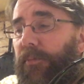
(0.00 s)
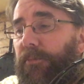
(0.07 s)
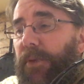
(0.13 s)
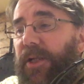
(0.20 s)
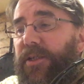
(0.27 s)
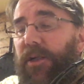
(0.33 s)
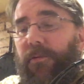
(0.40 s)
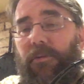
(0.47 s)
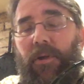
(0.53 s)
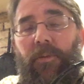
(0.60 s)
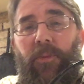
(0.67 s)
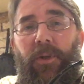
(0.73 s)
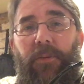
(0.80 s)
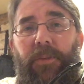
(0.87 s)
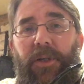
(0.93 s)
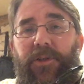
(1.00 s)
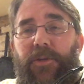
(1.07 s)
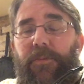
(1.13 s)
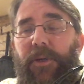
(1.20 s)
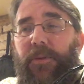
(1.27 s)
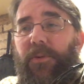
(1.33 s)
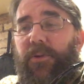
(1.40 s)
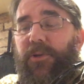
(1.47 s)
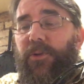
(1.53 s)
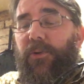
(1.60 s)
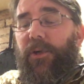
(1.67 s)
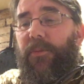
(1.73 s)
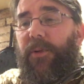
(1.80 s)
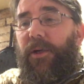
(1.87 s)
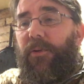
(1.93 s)
meeting room with a bunch of people
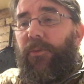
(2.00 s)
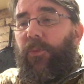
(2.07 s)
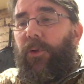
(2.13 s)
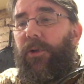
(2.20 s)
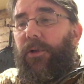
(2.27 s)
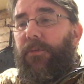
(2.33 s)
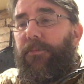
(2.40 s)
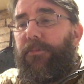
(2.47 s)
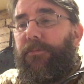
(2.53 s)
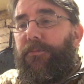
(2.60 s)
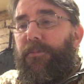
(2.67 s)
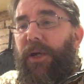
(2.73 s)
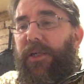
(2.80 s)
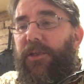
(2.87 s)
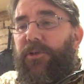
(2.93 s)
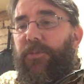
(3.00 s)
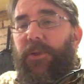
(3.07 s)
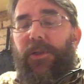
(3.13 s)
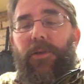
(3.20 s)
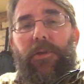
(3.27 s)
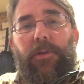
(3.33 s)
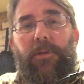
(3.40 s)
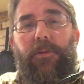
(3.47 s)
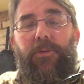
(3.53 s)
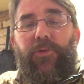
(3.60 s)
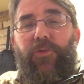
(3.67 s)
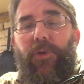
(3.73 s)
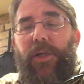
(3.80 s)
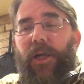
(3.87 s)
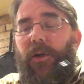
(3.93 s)
talking about woodland management and
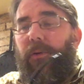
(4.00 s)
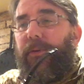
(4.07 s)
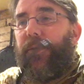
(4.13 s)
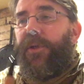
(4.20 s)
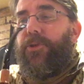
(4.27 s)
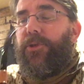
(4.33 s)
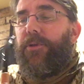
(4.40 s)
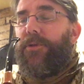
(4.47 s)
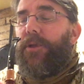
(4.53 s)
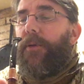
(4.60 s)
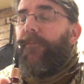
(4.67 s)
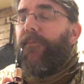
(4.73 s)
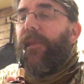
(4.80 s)
tree health issues,